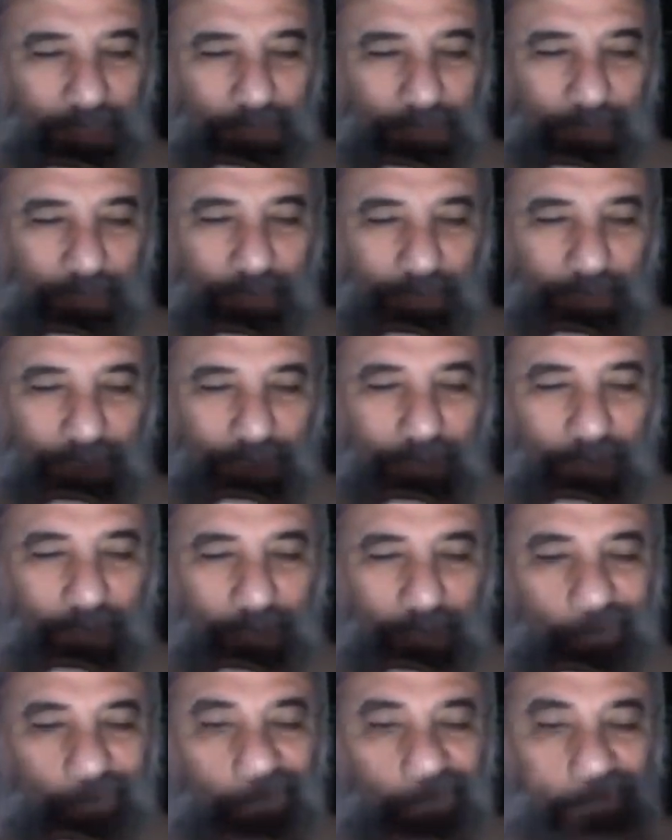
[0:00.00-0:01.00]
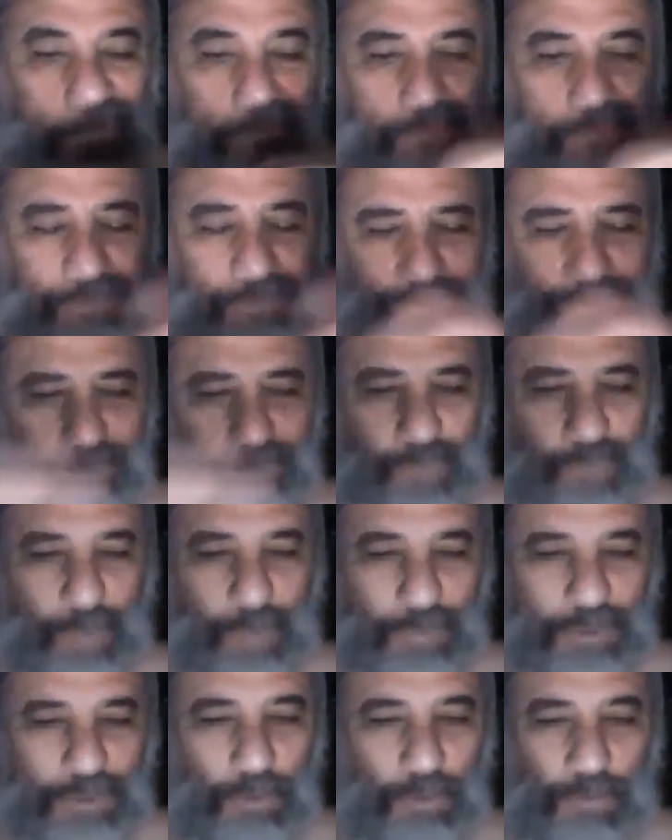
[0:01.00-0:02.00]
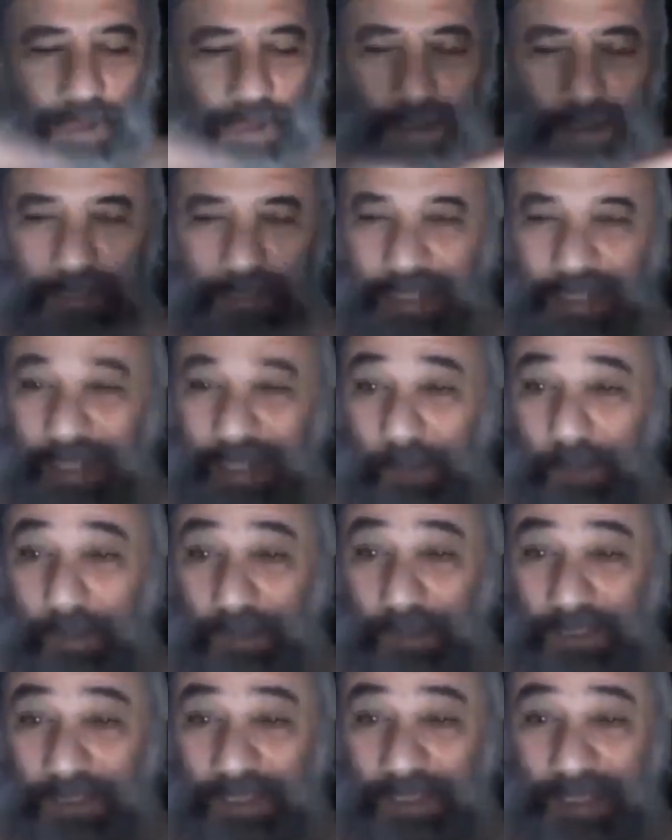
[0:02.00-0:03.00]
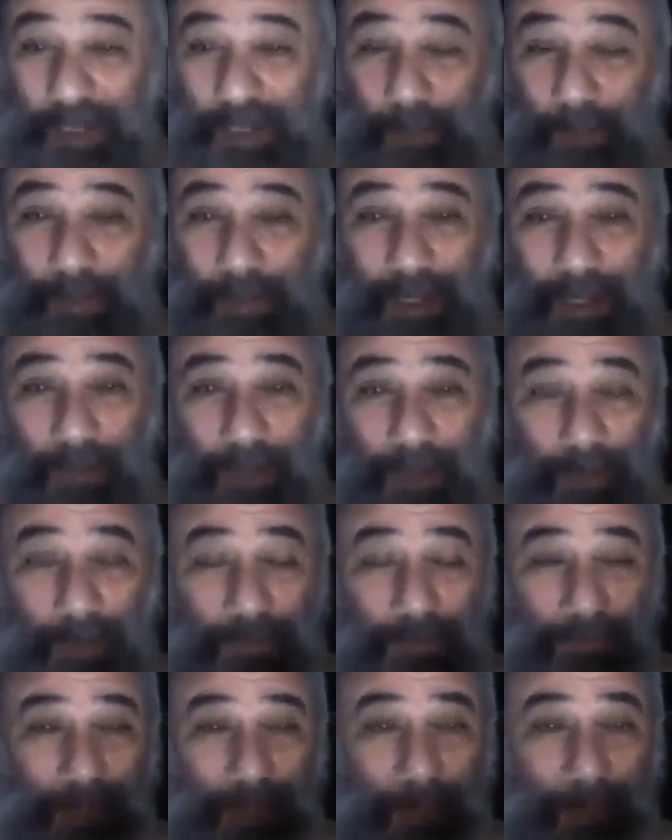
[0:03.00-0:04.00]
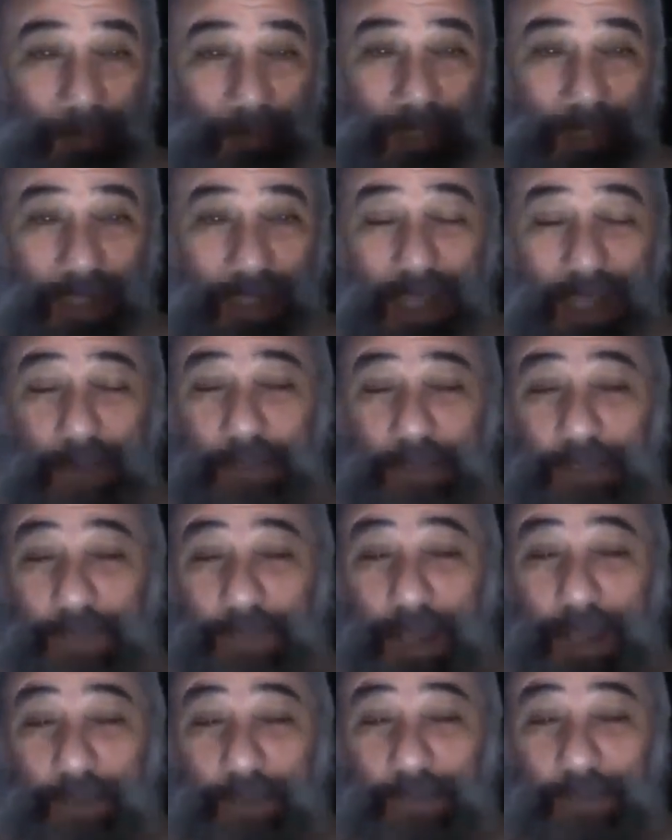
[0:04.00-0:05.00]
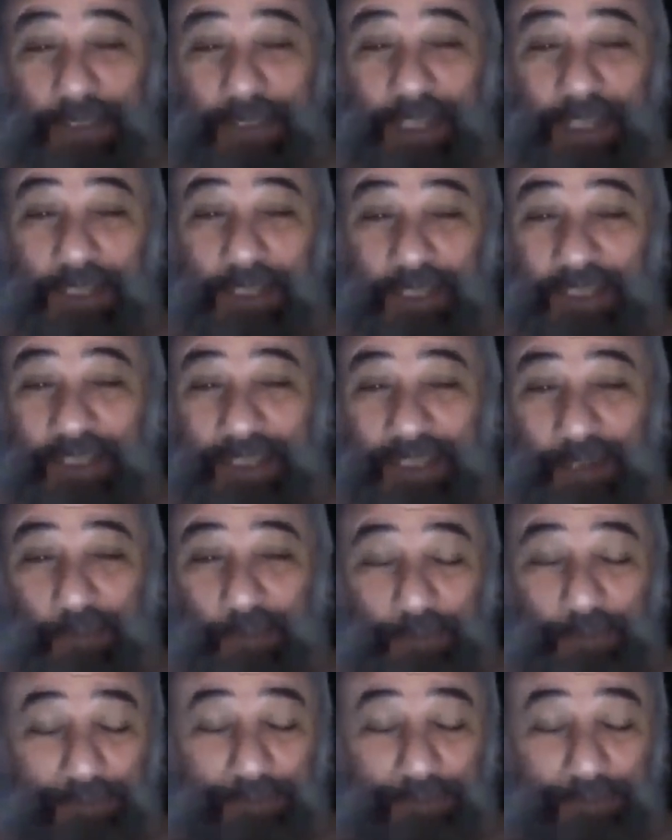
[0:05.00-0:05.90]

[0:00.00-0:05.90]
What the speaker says: very thoroughly. I was the sort of thing you tell your boss, isn't it? Oh, by the way, I was wrong, but I'm a survivor of sexual assault.